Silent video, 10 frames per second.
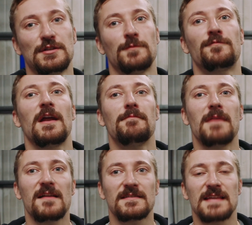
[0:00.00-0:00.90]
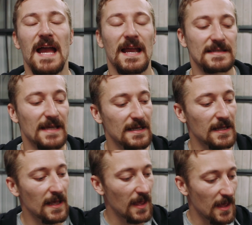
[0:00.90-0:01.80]
subframe mounts tacked in
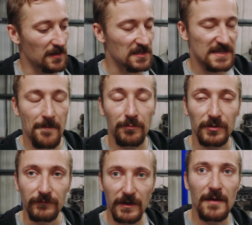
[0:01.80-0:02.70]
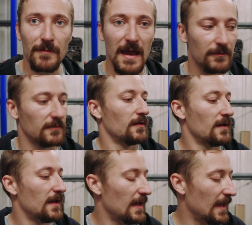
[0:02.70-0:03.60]
and a temporary rear mount
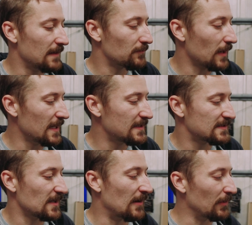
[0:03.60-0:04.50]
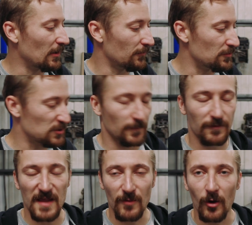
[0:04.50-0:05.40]
in place, and we got the
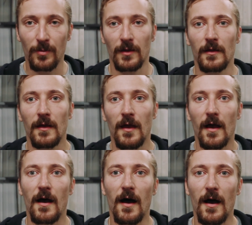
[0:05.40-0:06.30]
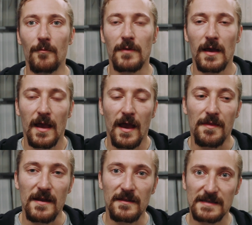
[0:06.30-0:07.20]
subframe up.
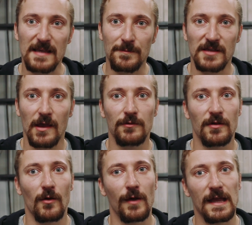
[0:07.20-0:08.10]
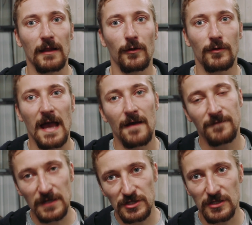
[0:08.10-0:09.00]
And then in this episode, we're going to look at
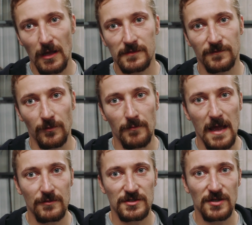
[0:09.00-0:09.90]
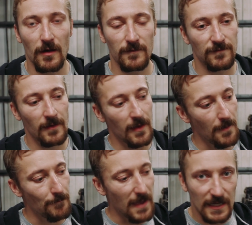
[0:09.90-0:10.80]
finishing those front mounts off,
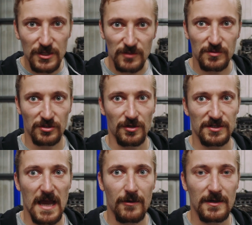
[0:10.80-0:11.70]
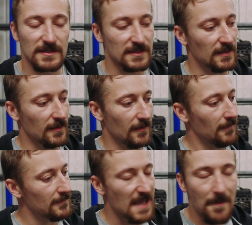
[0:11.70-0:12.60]
making some strut towers,
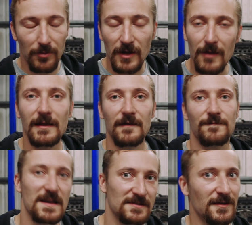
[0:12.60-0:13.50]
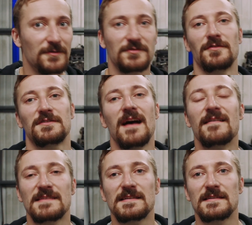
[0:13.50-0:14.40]
temporarily fastening the strut
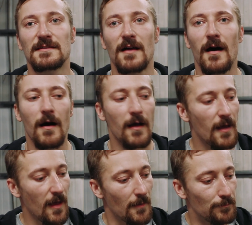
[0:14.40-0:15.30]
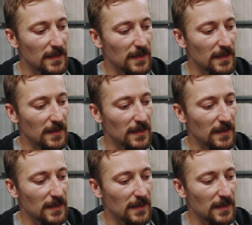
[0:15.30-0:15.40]
towers into the car and